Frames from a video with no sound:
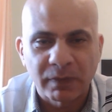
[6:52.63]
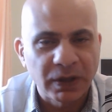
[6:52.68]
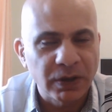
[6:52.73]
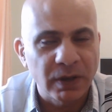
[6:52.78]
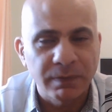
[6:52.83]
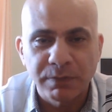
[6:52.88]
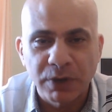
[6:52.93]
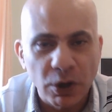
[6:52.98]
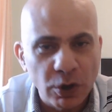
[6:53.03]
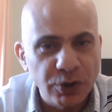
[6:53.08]

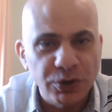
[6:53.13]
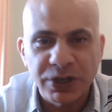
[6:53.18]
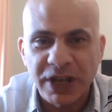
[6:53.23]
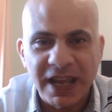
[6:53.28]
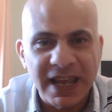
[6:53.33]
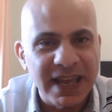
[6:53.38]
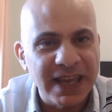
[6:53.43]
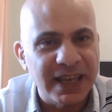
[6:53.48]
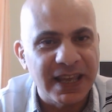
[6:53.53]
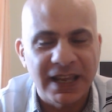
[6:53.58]
the
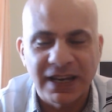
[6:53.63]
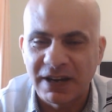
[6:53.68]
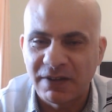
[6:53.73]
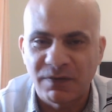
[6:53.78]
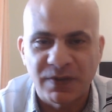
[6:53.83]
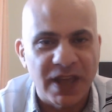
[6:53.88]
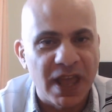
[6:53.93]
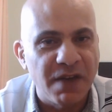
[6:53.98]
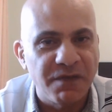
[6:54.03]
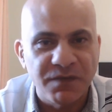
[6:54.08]
music and the
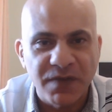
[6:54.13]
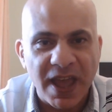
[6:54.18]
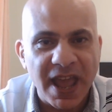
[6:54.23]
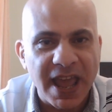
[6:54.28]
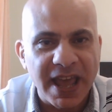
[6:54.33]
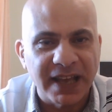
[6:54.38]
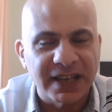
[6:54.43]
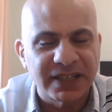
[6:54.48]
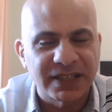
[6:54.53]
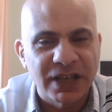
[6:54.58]

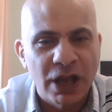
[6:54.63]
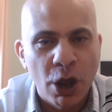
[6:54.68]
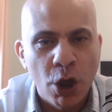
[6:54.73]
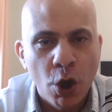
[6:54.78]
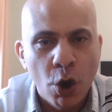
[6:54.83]
VFX.